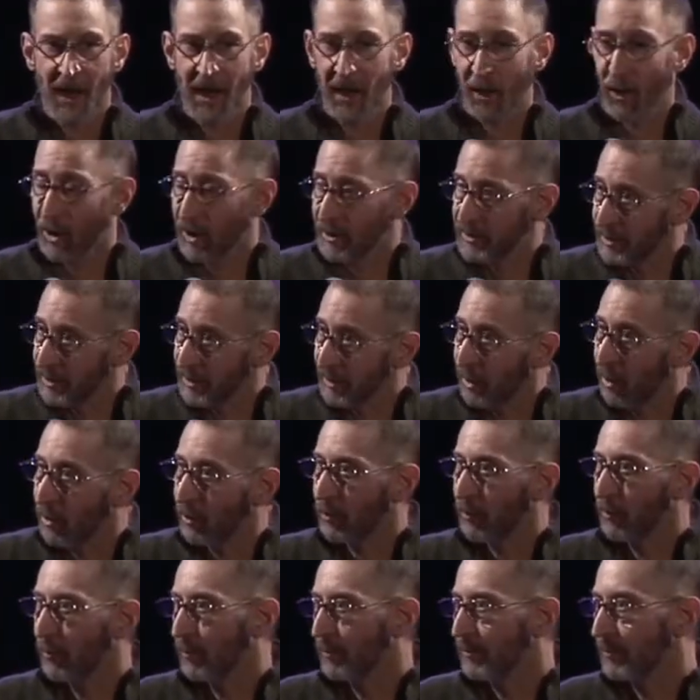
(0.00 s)
I lost an
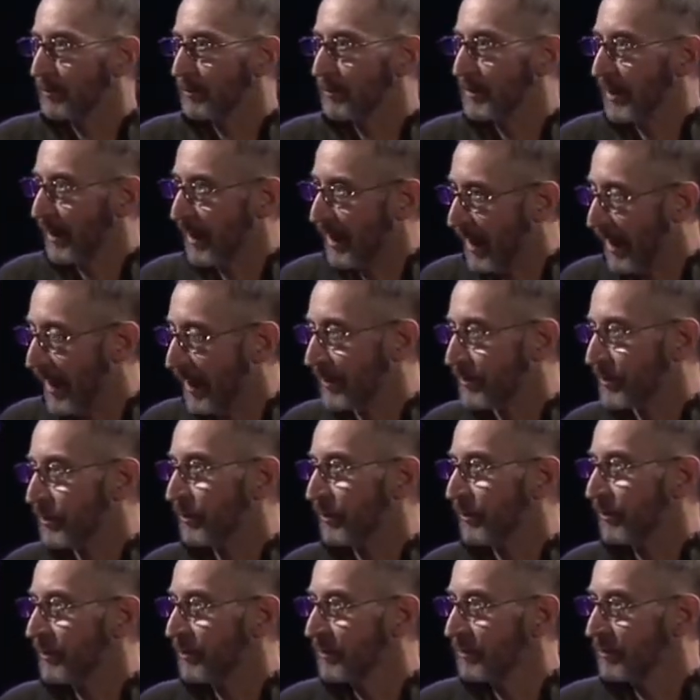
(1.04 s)
uncle to
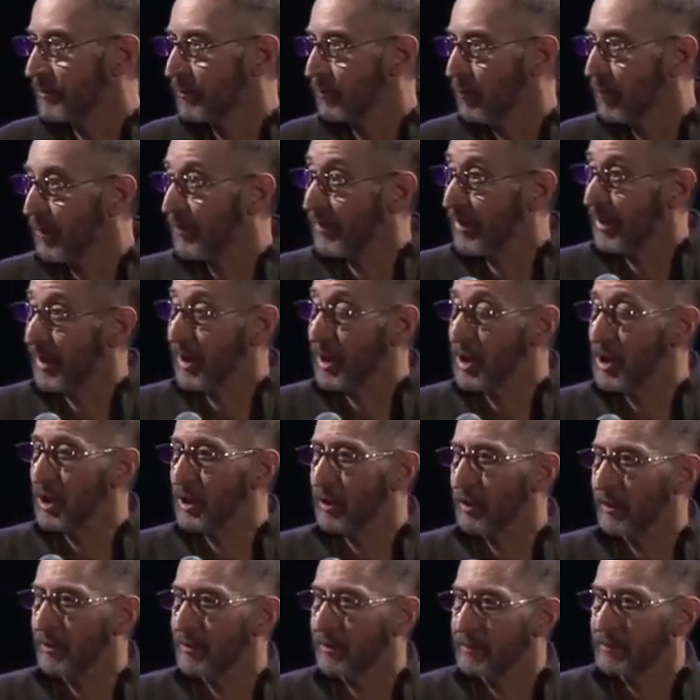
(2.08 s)
cancer within a
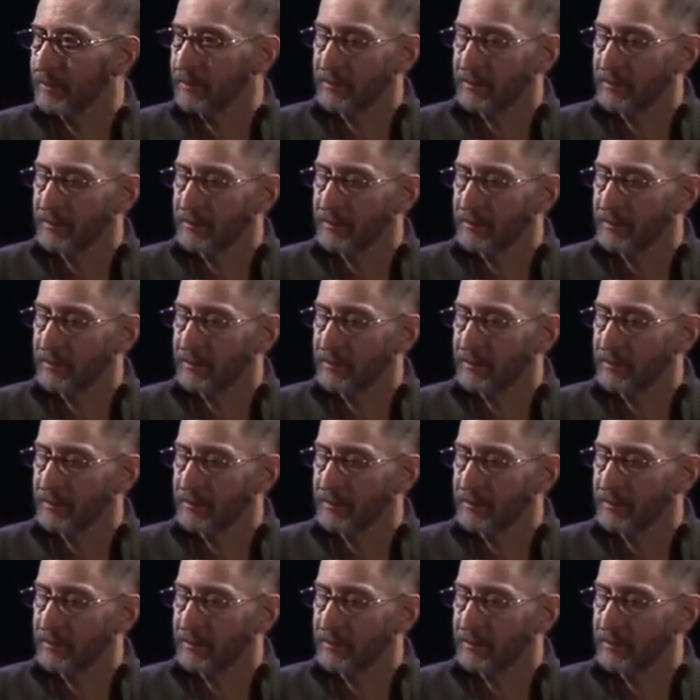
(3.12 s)
year.